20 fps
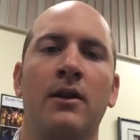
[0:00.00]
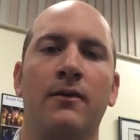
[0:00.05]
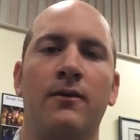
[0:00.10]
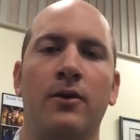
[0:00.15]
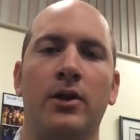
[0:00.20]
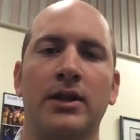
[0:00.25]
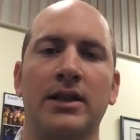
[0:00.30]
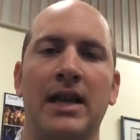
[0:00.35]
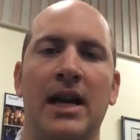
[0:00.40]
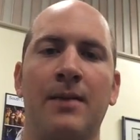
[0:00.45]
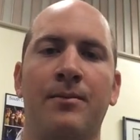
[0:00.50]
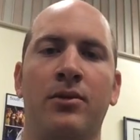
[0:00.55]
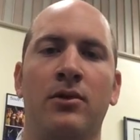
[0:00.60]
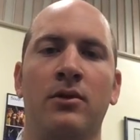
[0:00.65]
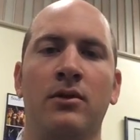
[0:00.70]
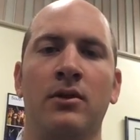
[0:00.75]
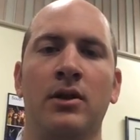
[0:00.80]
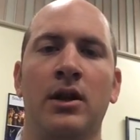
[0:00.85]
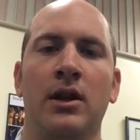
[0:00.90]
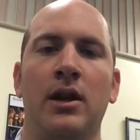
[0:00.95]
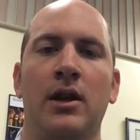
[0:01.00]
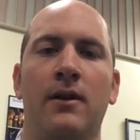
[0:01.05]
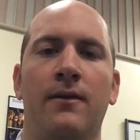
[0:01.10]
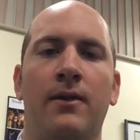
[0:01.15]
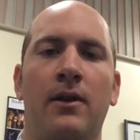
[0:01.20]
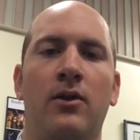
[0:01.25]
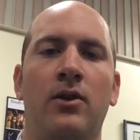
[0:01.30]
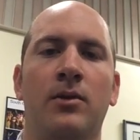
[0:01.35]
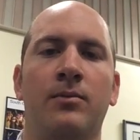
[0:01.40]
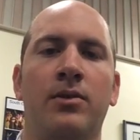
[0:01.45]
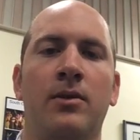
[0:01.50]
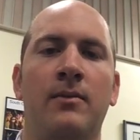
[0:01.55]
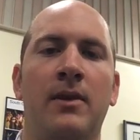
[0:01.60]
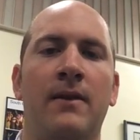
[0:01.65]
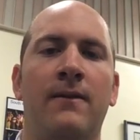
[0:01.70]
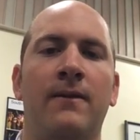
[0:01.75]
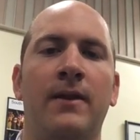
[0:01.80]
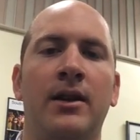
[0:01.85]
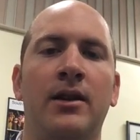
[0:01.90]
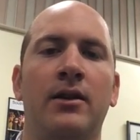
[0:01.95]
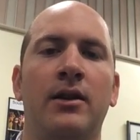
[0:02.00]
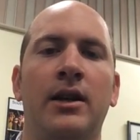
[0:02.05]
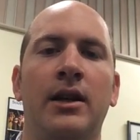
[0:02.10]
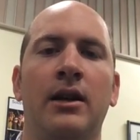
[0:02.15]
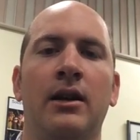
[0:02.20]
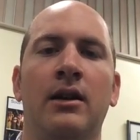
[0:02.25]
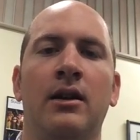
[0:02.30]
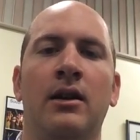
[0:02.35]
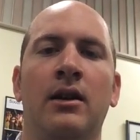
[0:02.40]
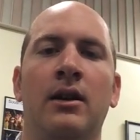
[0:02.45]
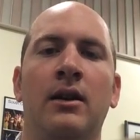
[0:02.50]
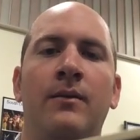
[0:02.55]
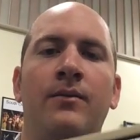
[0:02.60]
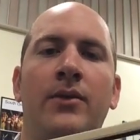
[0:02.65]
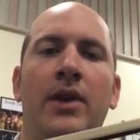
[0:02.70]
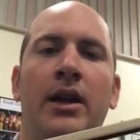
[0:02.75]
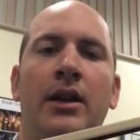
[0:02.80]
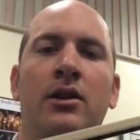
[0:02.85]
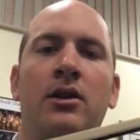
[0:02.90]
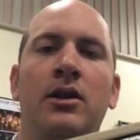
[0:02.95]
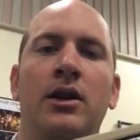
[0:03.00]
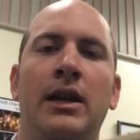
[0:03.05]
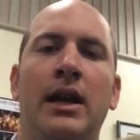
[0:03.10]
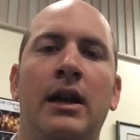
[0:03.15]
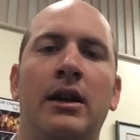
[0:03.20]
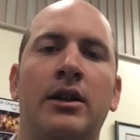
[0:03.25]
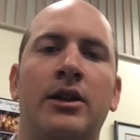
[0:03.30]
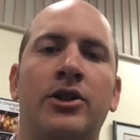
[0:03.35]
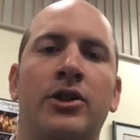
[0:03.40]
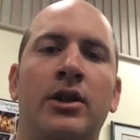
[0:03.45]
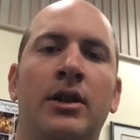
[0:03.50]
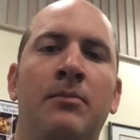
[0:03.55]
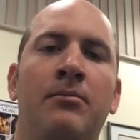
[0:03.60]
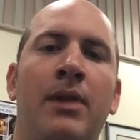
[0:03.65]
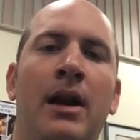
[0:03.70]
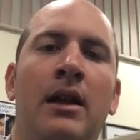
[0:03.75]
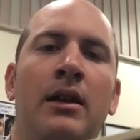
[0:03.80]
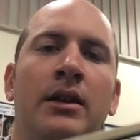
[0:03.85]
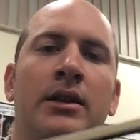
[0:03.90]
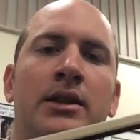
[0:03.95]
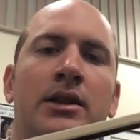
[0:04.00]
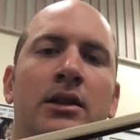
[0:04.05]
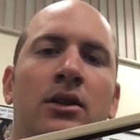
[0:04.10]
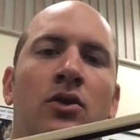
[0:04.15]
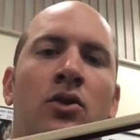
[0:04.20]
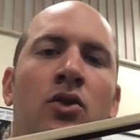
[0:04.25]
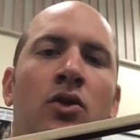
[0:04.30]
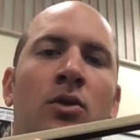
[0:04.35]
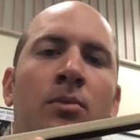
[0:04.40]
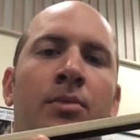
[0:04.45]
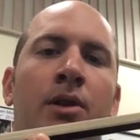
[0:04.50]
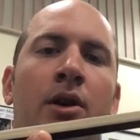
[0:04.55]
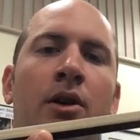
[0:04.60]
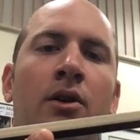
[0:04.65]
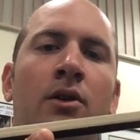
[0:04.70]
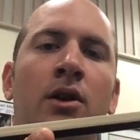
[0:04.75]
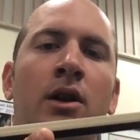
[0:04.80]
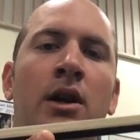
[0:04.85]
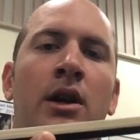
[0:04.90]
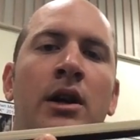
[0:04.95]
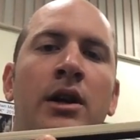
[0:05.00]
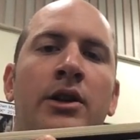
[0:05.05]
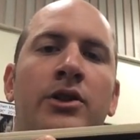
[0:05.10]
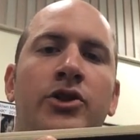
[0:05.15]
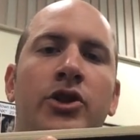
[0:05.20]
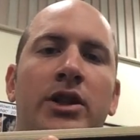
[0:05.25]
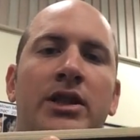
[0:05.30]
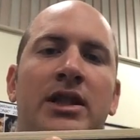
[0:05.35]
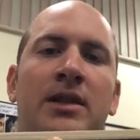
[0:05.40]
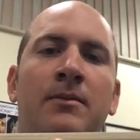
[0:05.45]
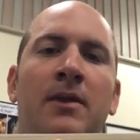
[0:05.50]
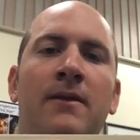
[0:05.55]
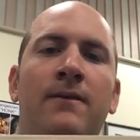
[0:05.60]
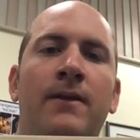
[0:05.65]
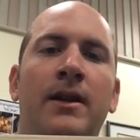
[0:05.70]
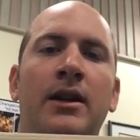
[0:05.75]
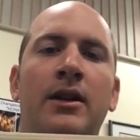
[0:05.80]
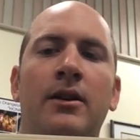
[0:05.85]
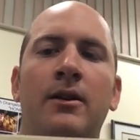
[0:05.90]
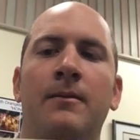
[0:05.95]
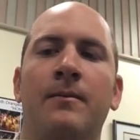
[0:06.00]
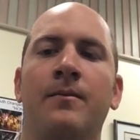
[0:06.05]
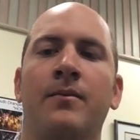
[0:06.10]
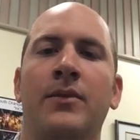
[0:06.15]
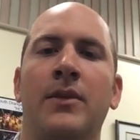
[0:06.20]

For example, if I were to put my finger here, I could actually balance the whole bow just on my finger.